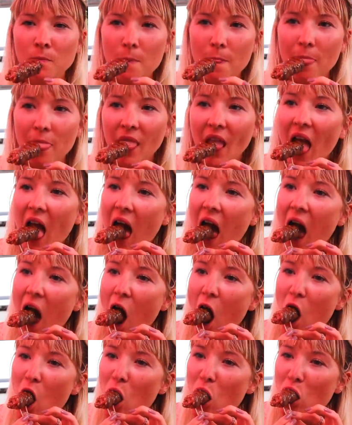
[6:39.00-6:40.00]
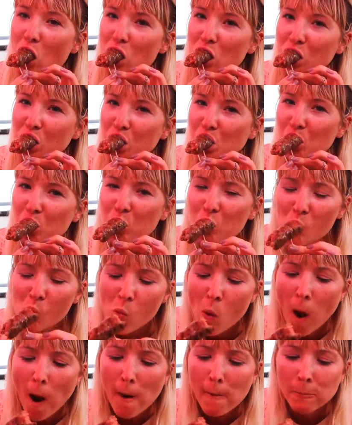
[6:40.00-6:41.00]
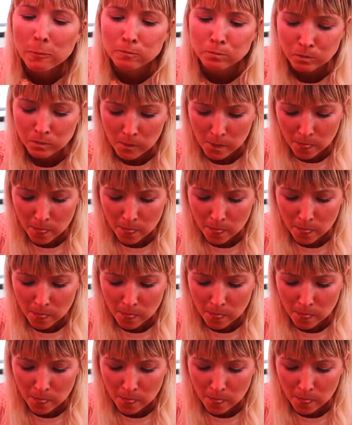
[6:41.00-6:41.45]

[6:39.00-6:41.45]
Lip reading: And for three each